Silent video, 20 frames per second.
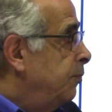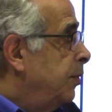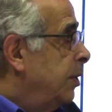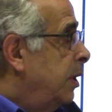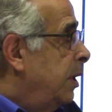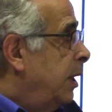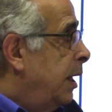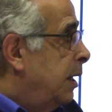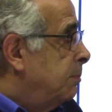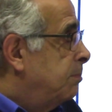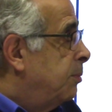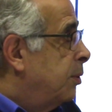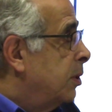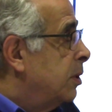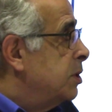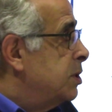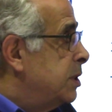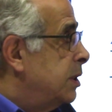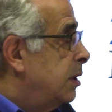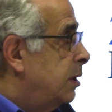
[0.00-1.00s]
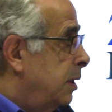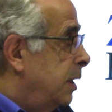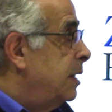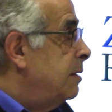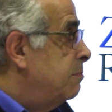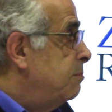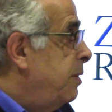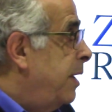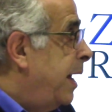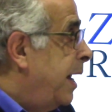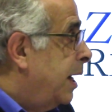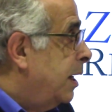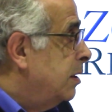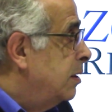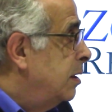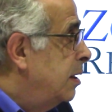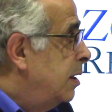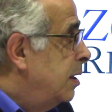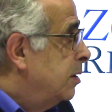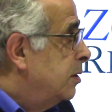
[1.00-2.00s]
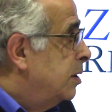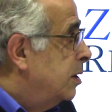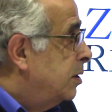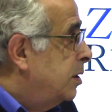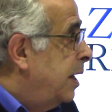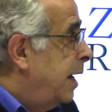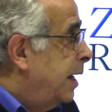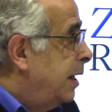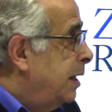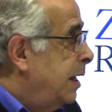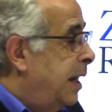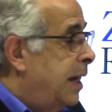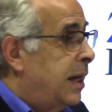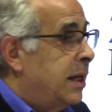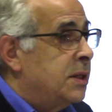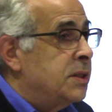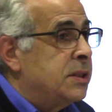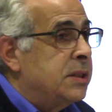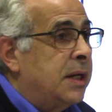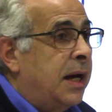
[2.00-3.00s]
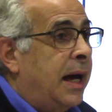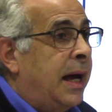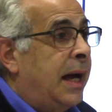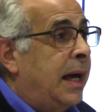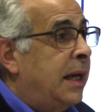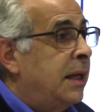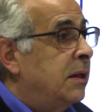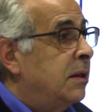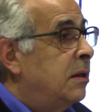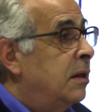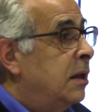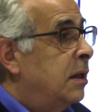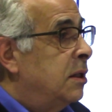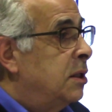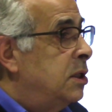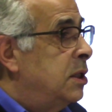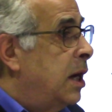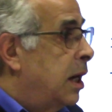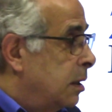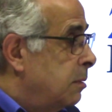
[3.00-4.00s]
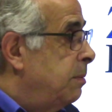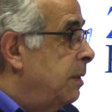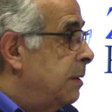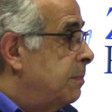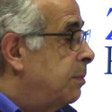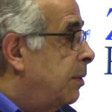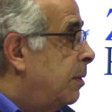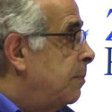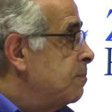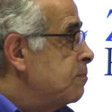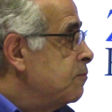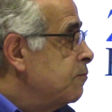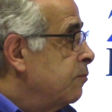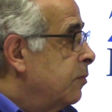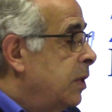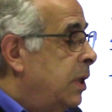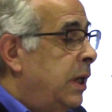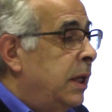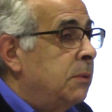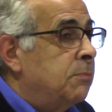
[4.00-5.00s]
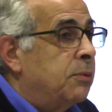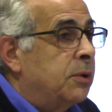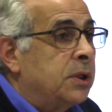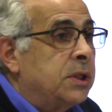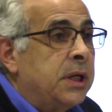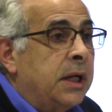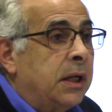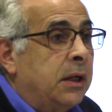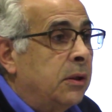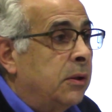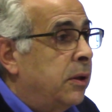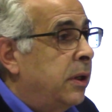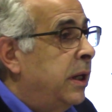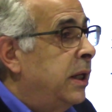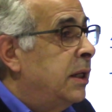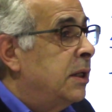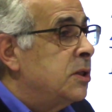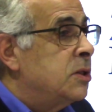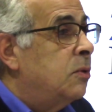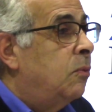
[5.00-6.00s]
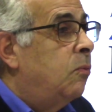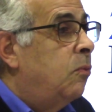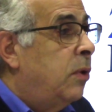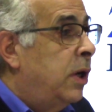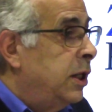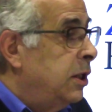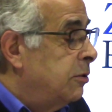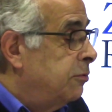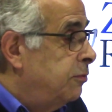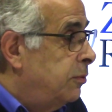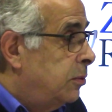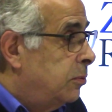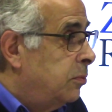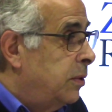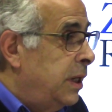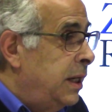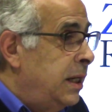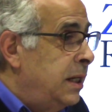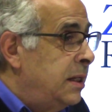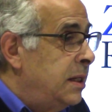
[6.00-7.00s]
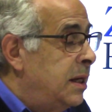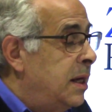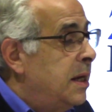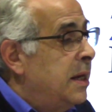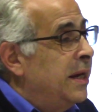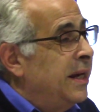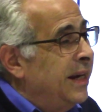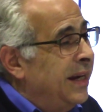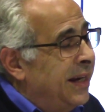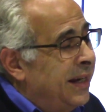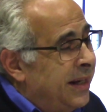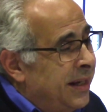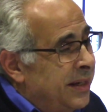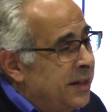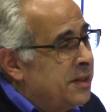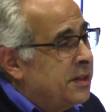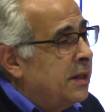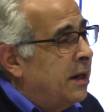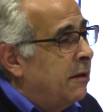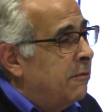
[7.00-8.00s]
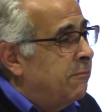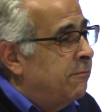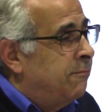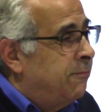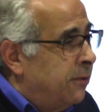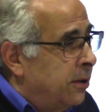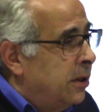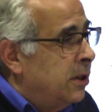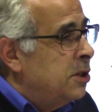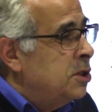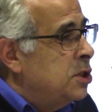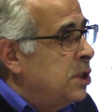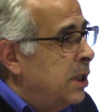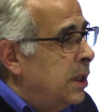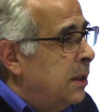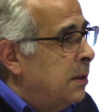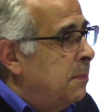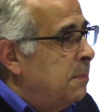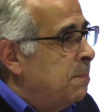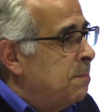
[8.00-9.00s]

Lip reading: and personal impact that has on young people in particular. It is a wonderful read. It is a version